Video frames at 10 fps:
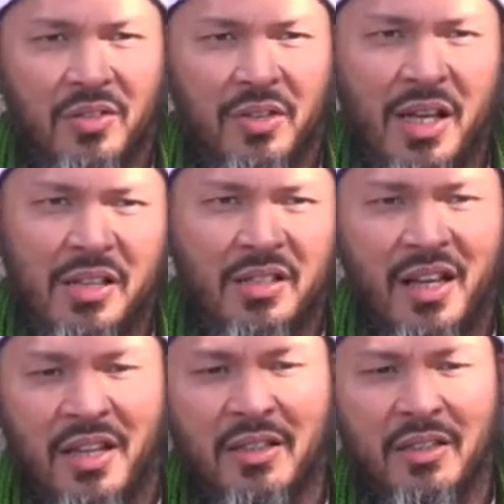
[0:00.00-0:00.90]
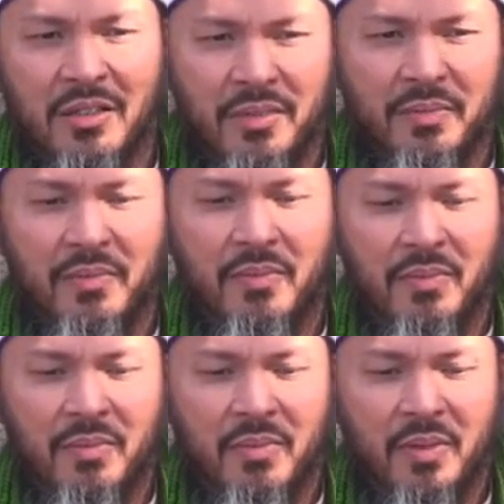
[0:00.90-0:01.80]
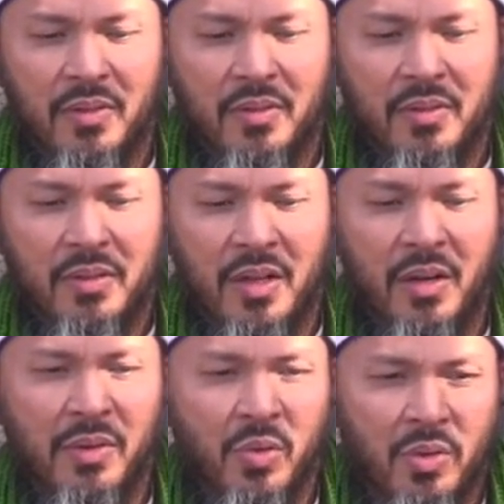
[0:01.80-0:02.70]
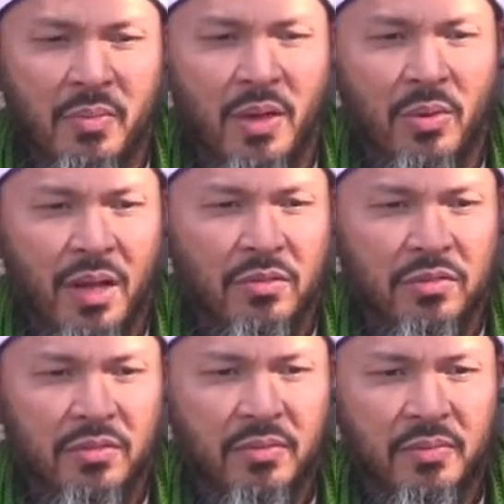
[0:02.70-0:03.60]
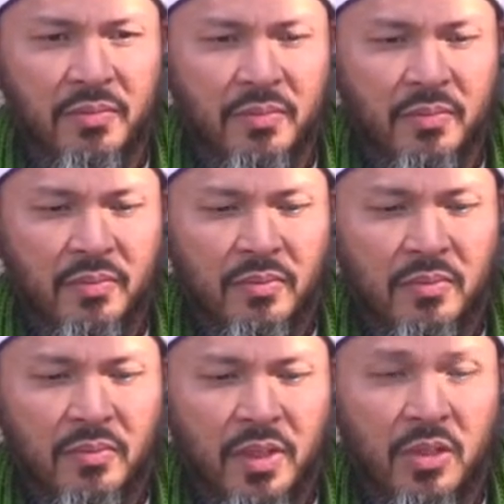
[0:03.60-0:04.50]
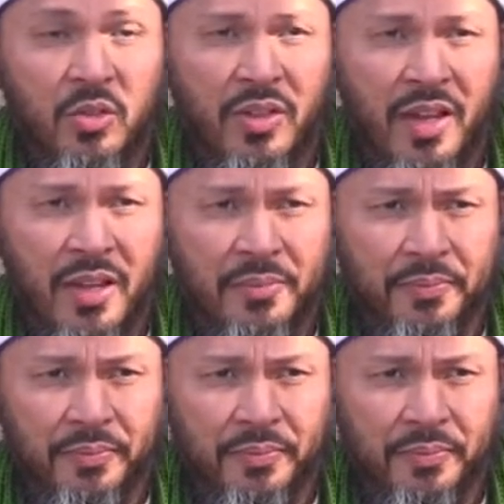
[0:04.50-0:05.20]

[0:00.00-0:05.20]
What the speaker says: last night, I was with my wife, and today